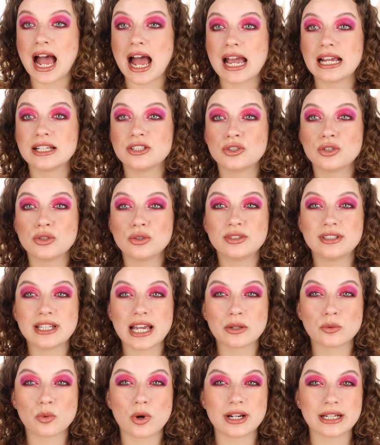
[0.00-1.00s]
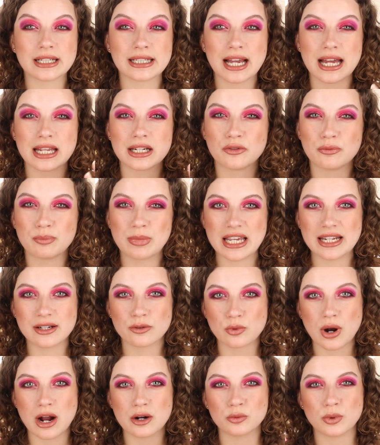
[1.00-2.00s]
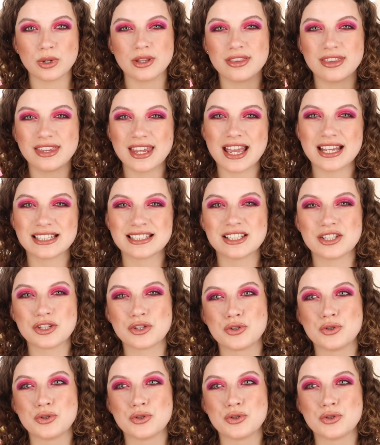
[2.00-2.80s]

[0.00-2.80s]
I took that one and kind of played around with that